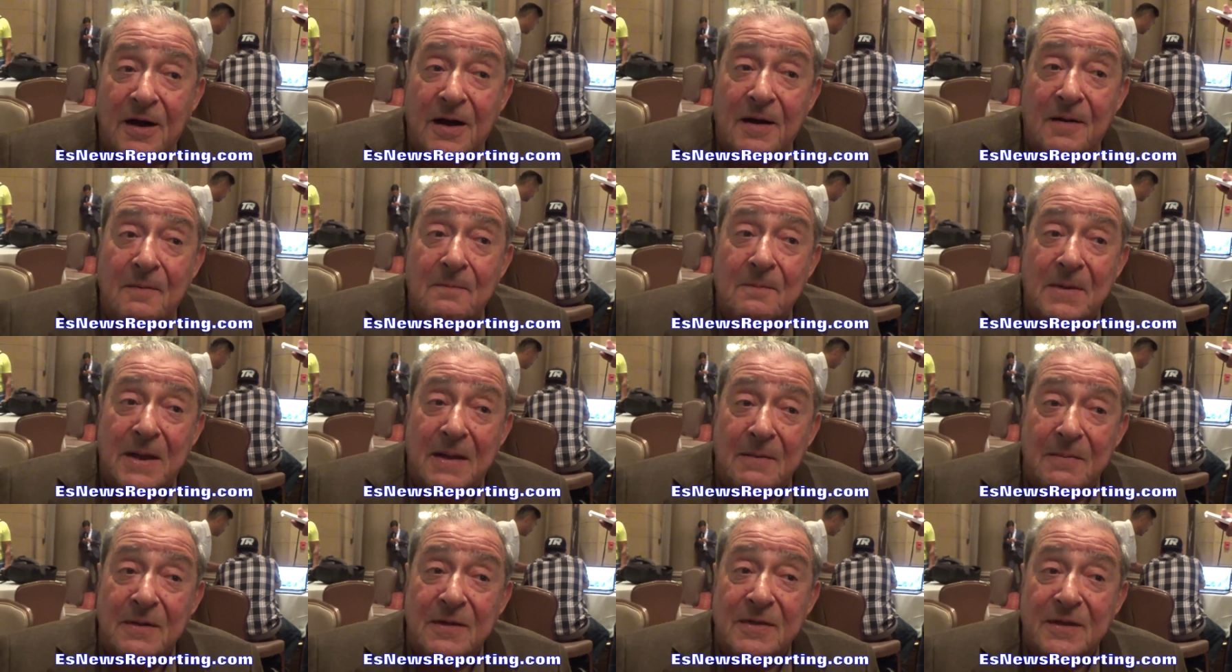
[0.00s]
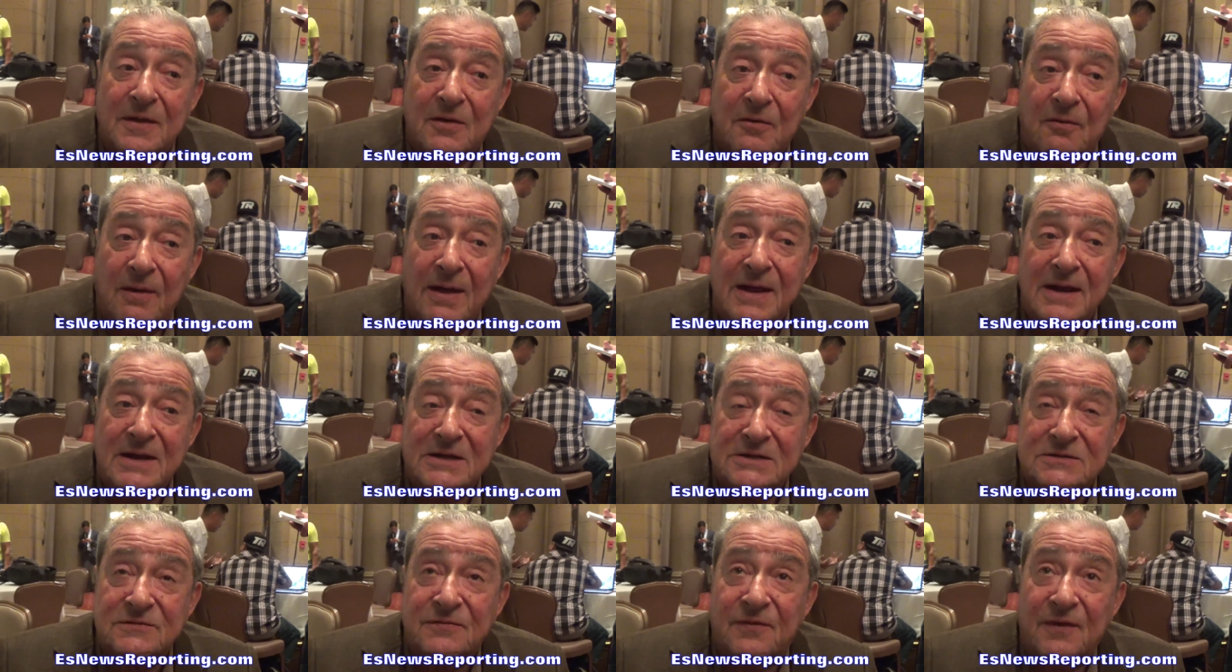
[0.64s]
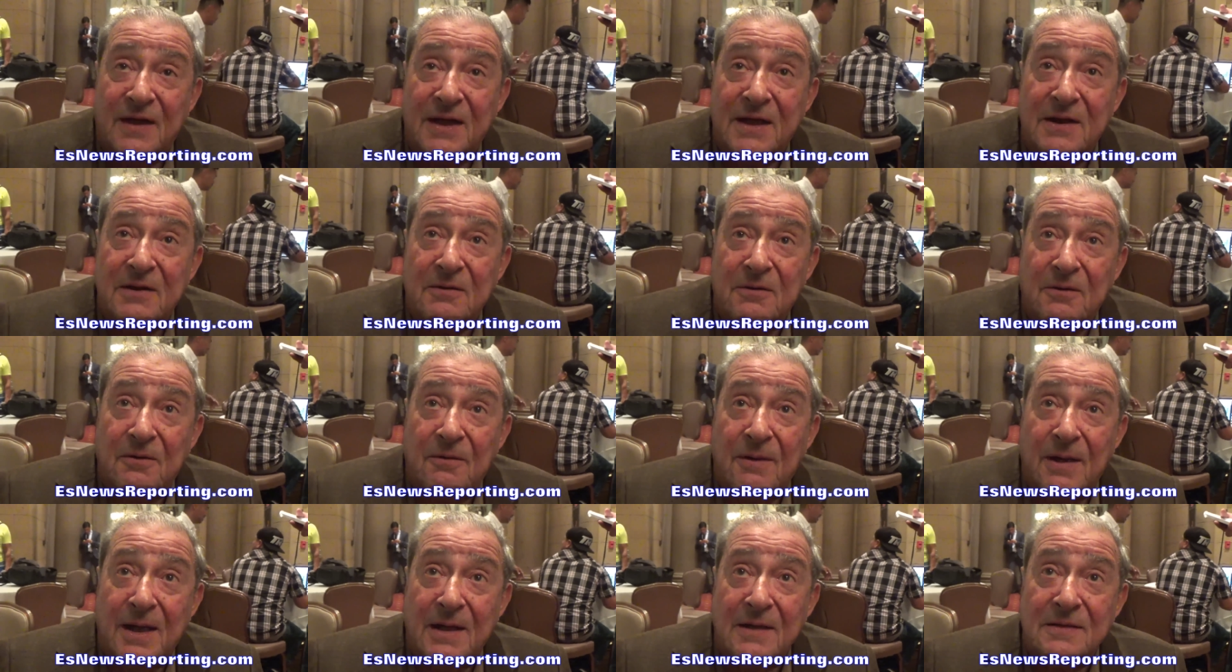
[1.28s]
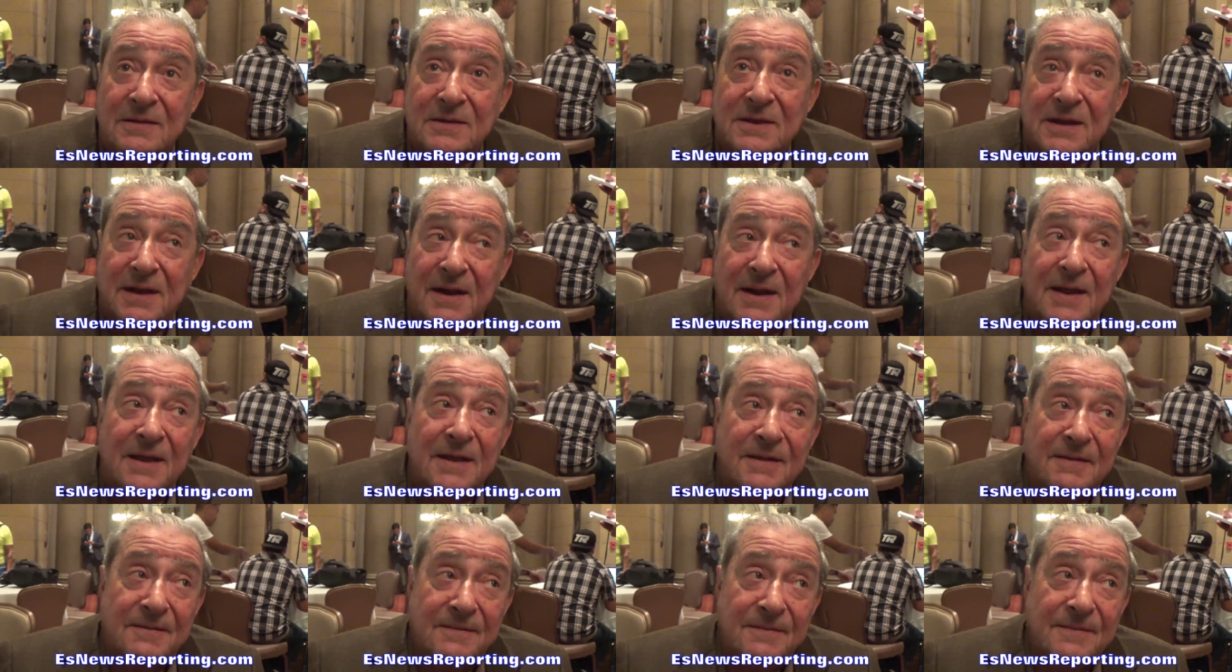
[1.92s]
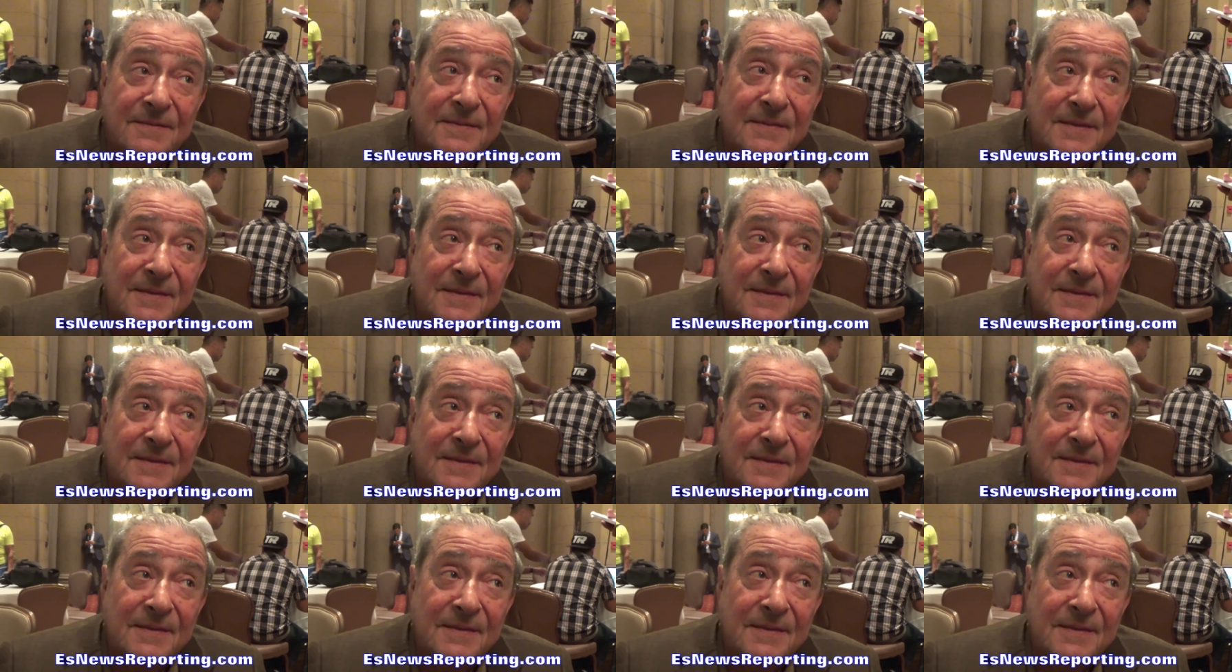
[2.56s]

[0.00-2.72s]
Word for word: maybe the greatest fighter around today.